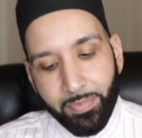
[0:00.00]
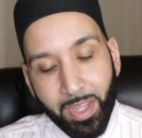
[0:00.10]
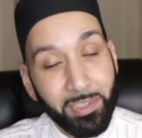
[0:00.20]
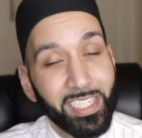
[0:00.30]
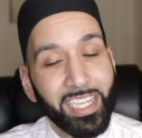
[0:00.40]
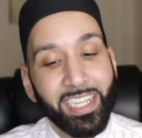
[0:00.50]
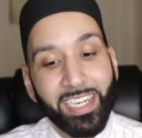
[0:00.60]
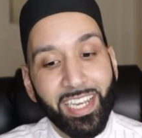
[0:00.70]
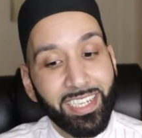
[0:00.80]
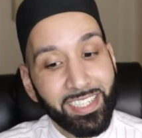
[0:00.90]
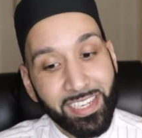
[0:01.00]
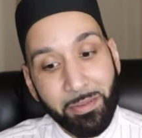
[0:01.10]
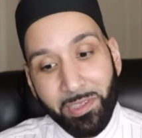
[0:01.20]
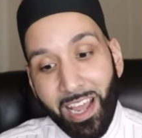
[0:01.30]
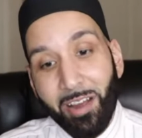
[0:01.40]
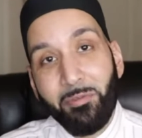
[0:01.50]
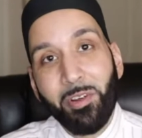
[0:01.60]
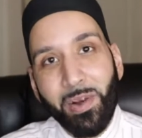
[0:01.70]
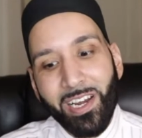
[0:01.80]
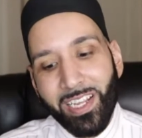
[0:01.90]
I'm going to say that again. It's the name of
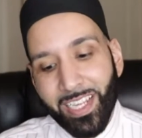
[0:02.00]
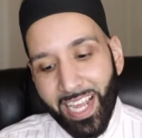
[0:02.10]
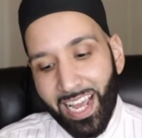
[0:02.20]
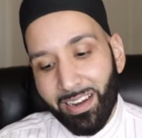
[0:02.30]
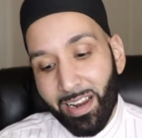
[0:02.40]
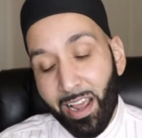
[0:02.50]
everybody can